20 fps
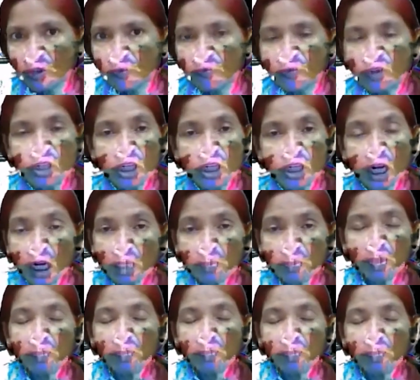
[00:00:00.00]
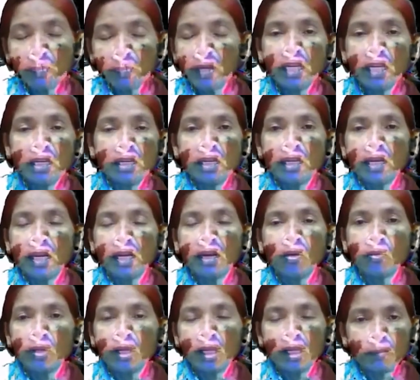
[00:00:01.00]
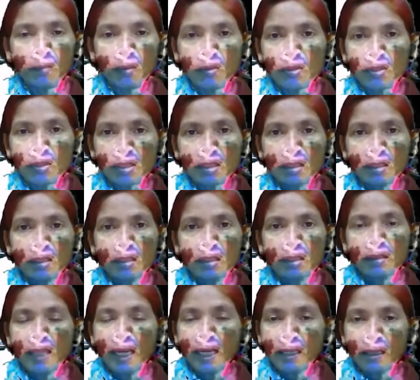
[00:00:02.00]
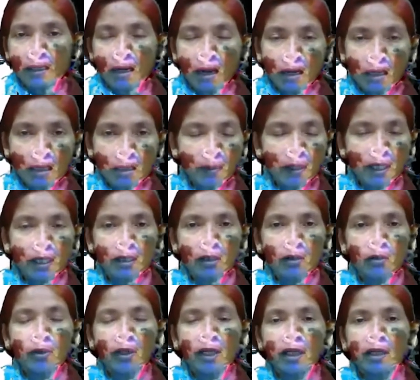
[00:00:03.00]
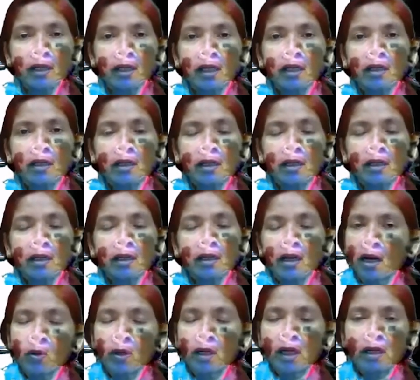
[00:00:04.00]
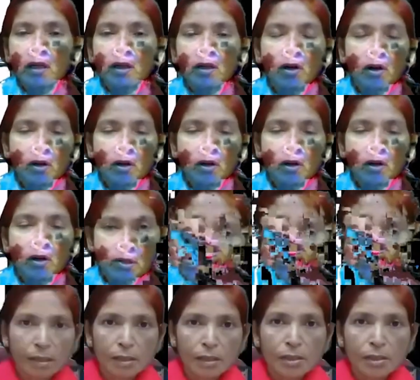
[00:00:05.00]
which can't be maintained in accounting books, that can't be included in accounting cost.